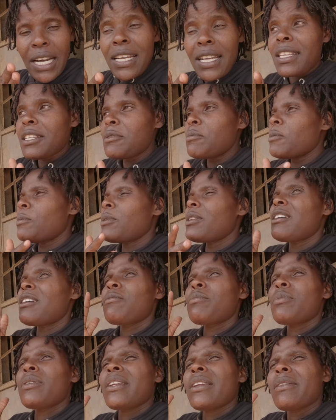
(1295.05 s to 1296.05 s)
And these people, they
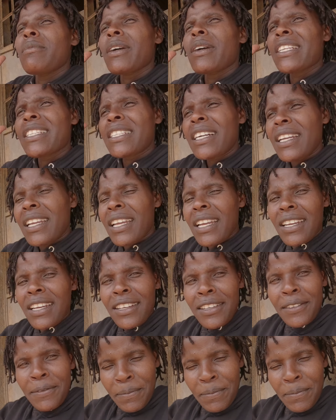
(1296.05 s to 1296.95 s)
have been in my channel.